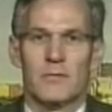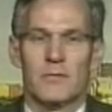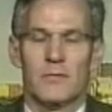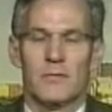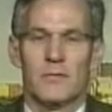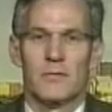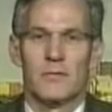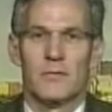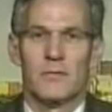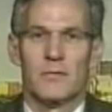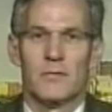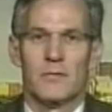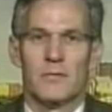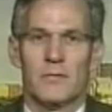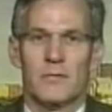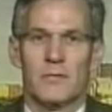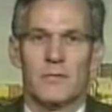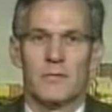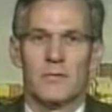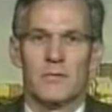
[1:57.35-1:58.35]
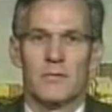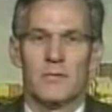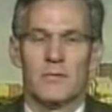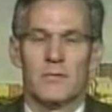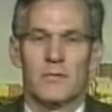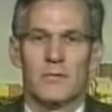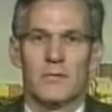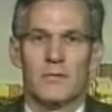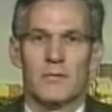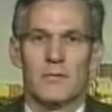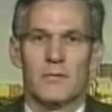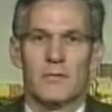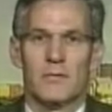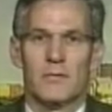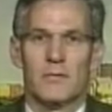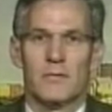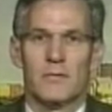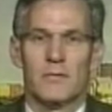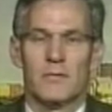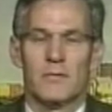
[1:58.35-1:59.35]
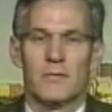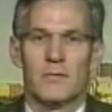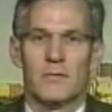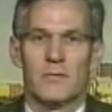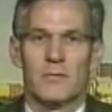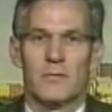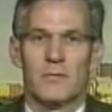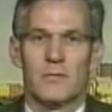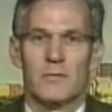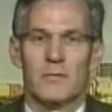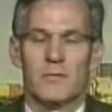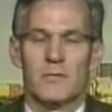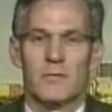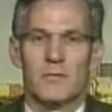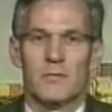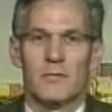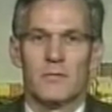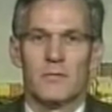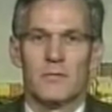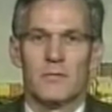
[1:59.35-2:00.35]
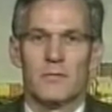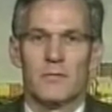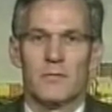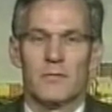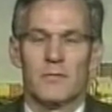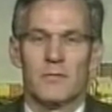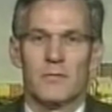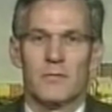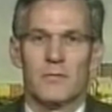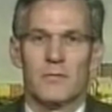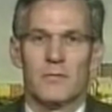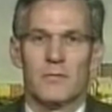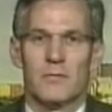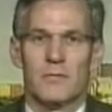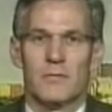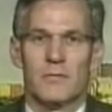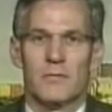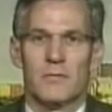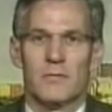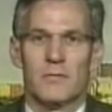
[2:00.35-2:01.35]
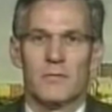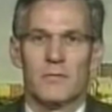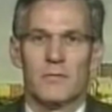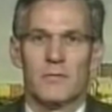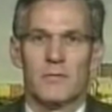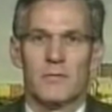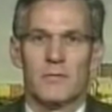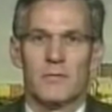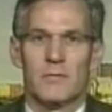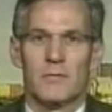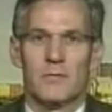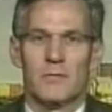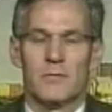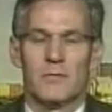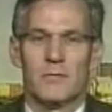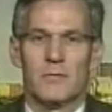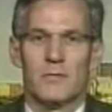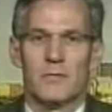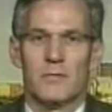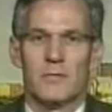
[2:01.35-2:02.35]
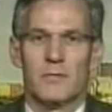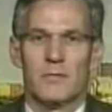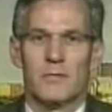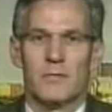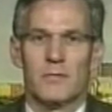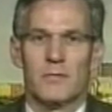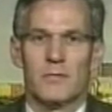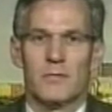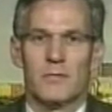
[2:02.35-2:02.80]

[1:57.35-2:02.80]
No words are spoken by the person on screen.